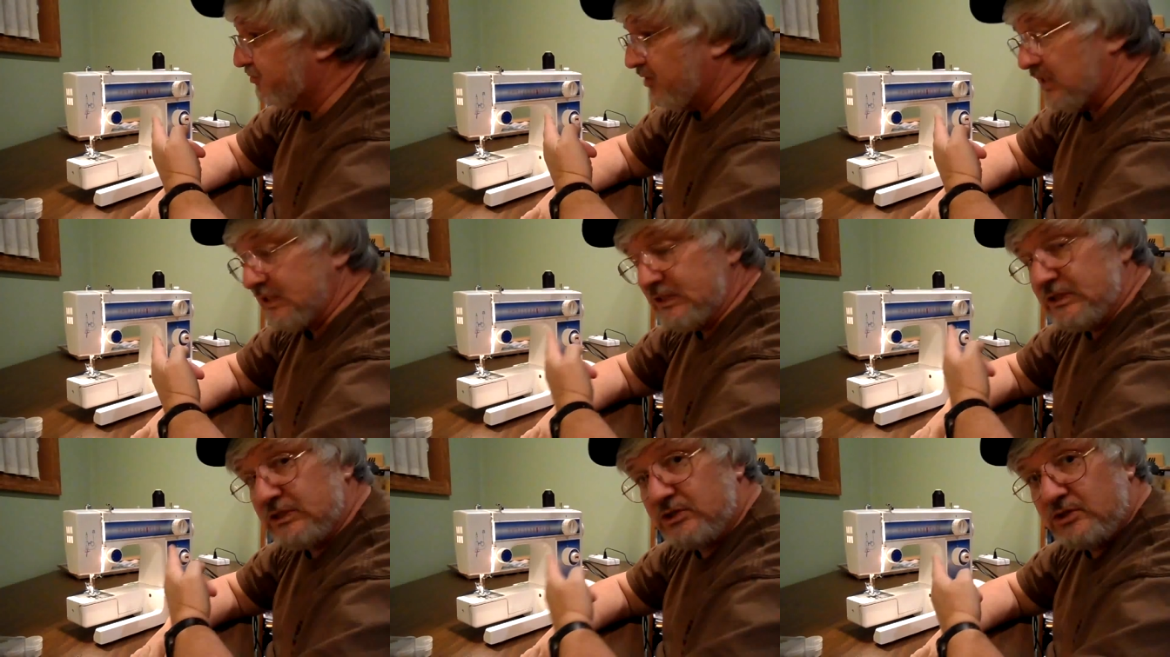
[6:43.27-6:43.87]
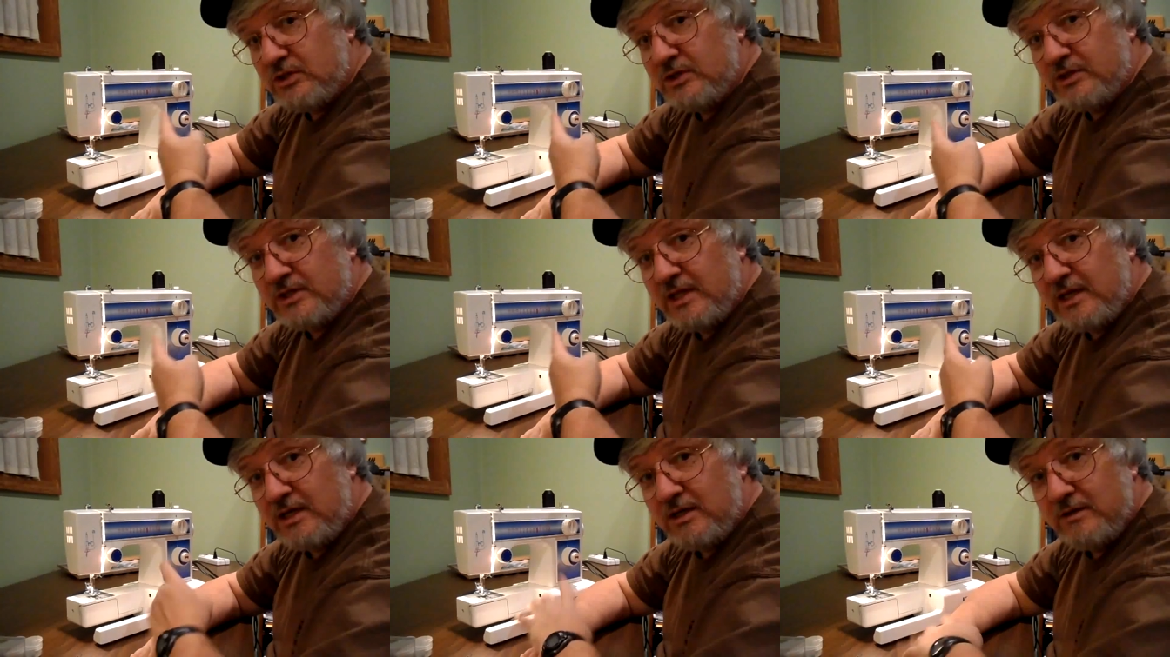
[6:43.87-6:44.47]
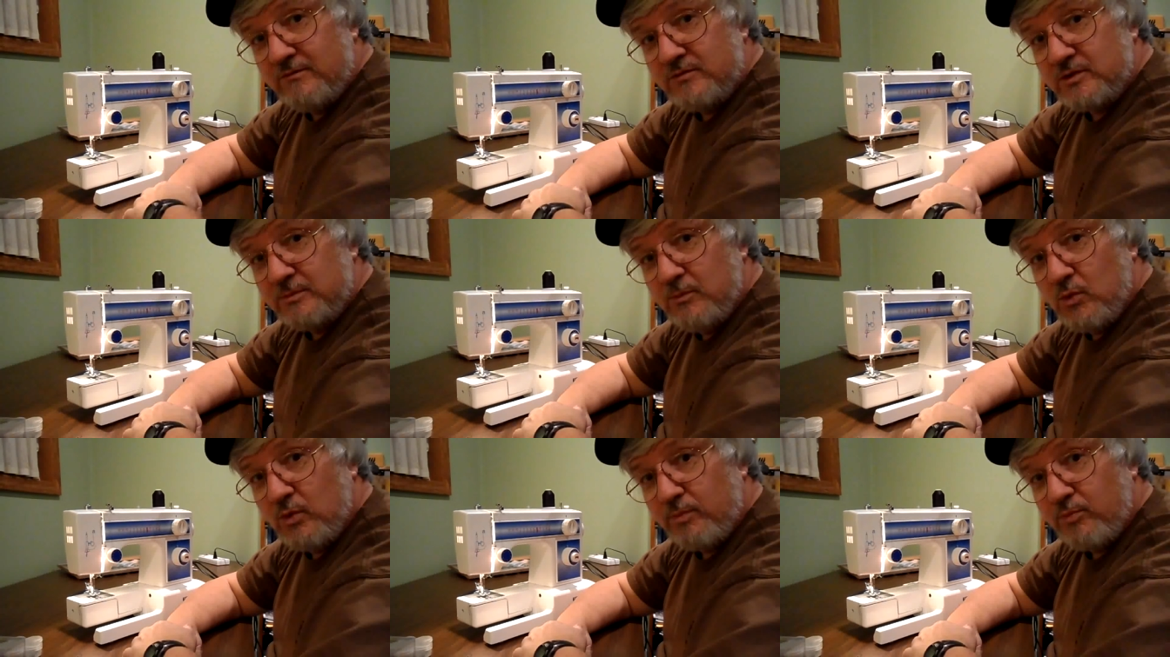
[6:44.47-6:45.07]
try start thinking of some
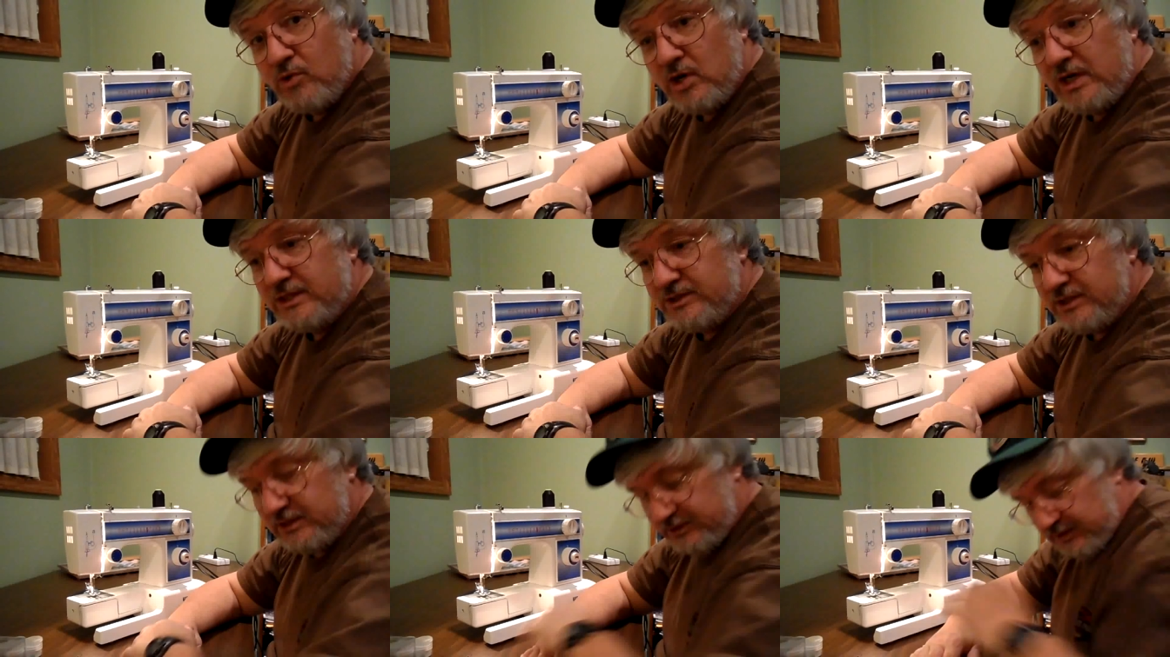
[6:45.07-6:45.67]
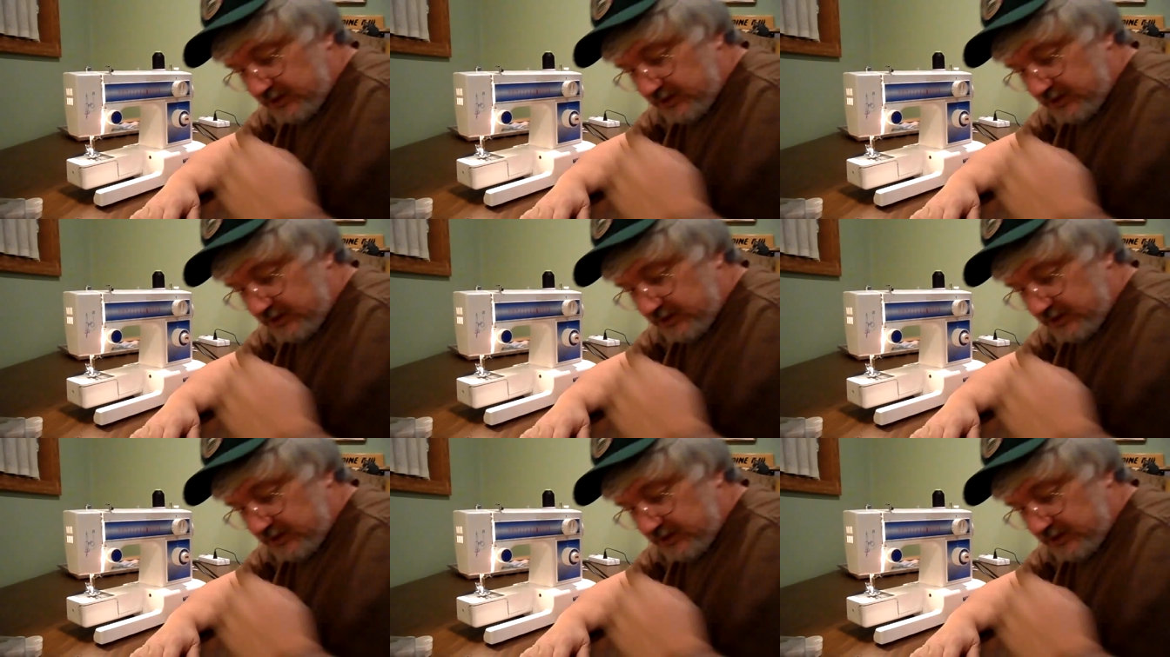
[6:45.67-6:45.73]
more projects.